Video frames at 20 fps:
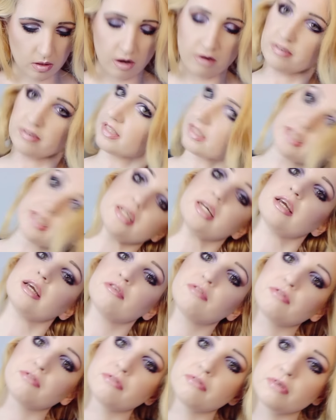Obviously,
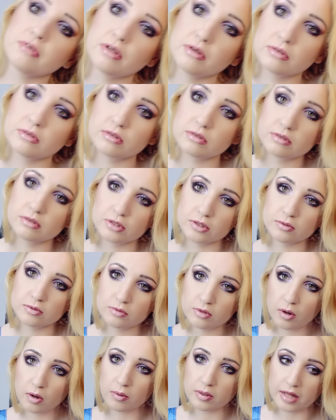if you
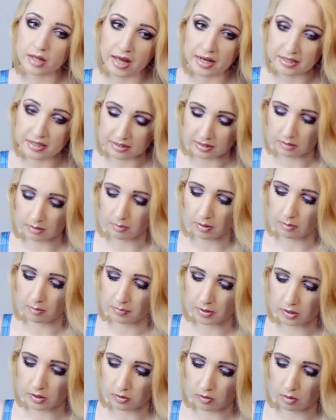do know anything about
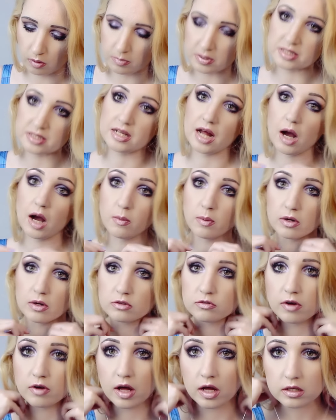me, you know I'm a Star
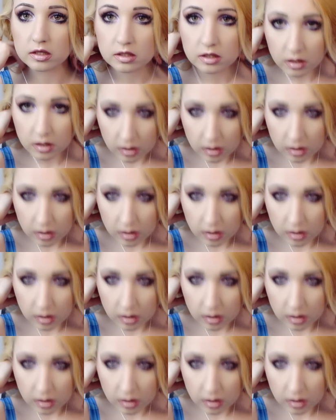Wars fan.